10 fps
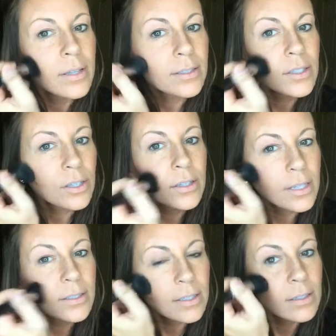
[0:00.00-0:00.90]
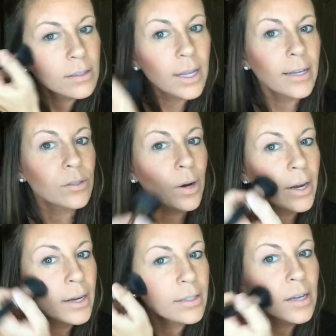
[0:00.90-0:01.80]
That's a less,
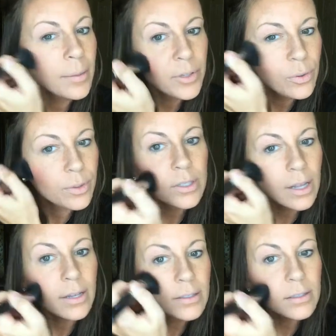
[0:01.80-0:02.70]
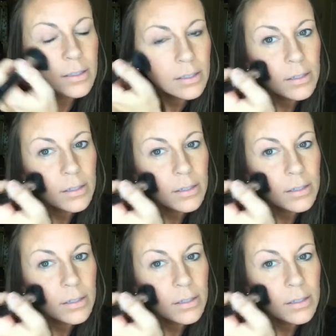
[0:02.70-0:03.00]
right? A type 2 is less.